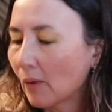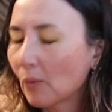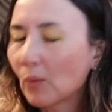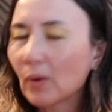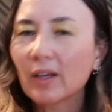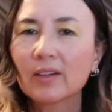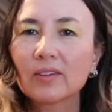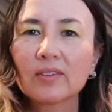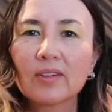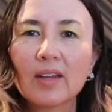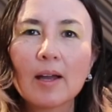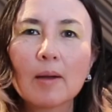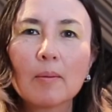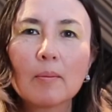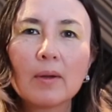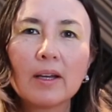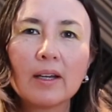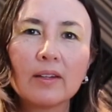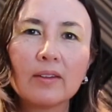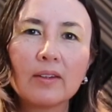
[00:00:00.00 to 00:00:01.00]
And we
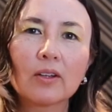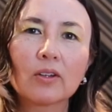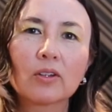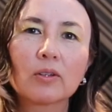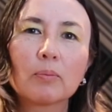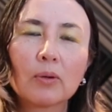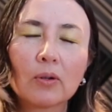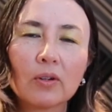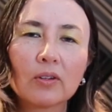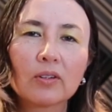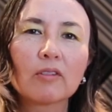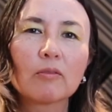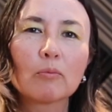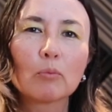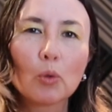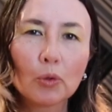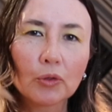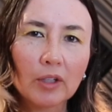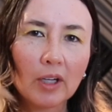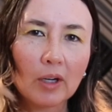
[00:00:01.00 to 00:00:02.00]
examine the experience of
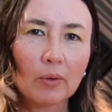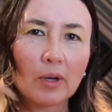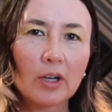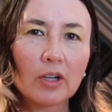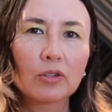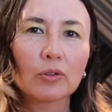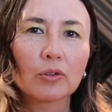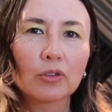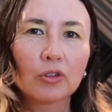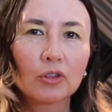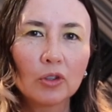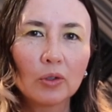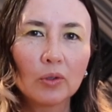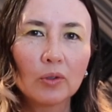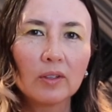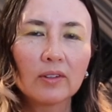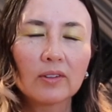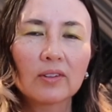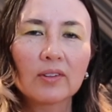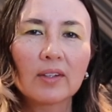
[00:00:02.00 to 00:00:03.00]
multiracial
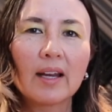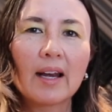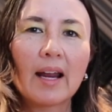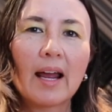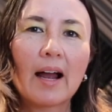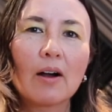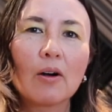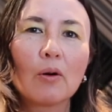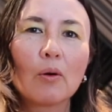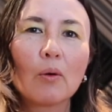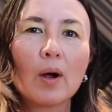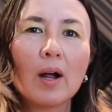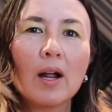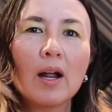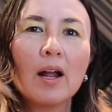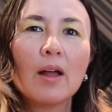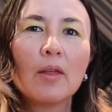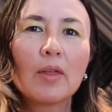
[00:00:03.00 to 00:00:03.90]
students and how